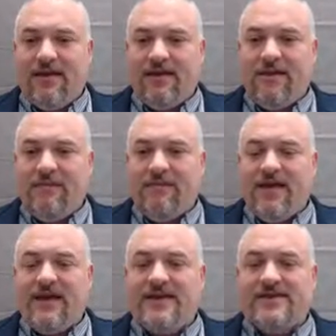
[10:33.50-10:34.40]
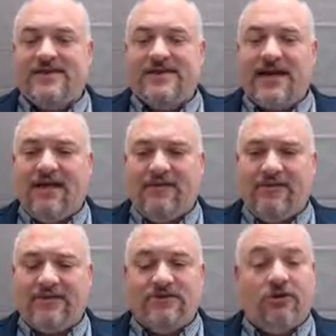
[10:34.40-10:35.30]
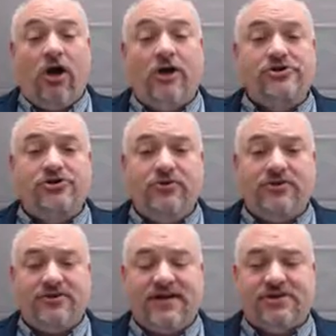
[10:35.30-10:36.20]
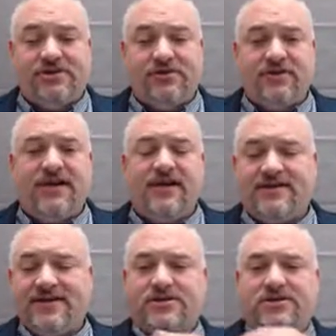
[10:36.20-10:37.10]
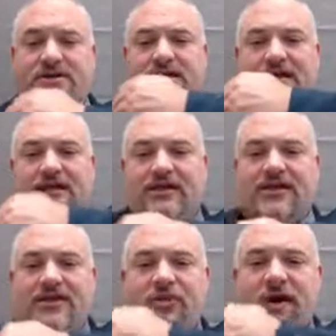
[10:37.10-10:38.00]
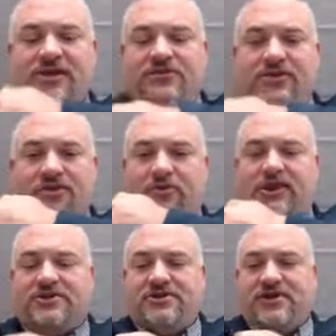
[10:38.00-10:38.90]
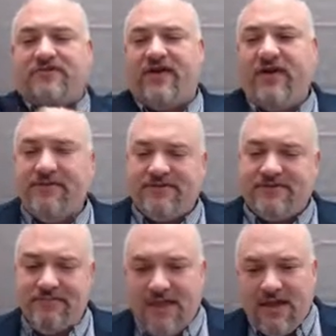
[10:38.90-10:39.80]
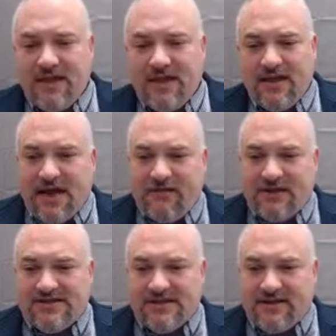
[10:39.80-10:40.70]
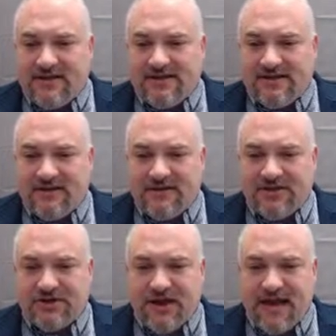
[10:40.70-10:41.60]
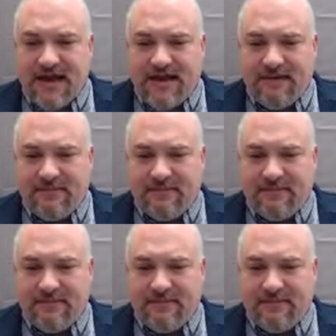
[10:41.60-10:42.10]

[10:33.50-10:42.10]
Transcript: Yep, that is skeletal muscle, a longitudinal section. So we're taking a section lengthwise with the directions of the fibers. We can see that it's clearly striated.